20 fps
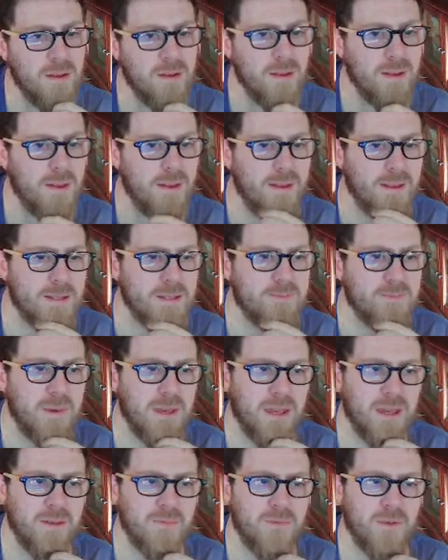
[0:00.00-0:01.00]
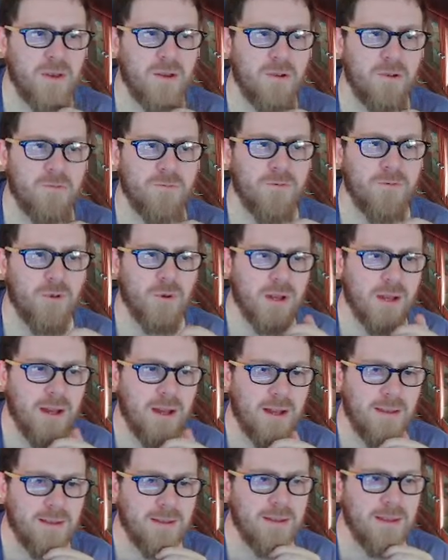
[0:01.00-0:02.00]
It's being viewed through a
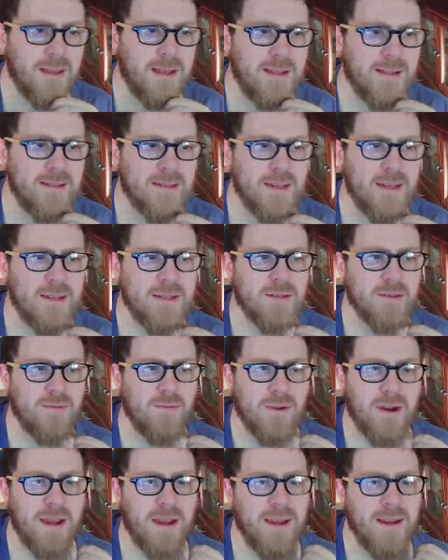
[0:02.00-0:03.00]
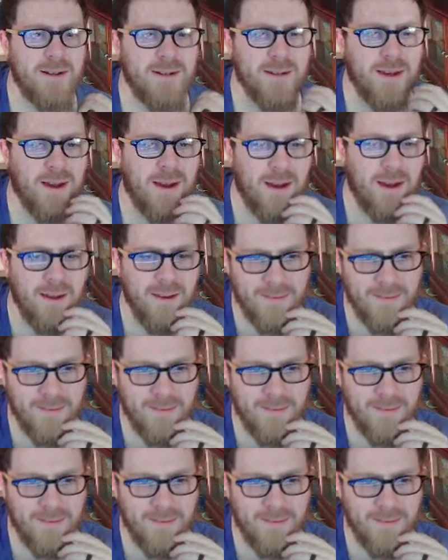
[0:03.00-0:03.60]
colored lens. It's grey, duh.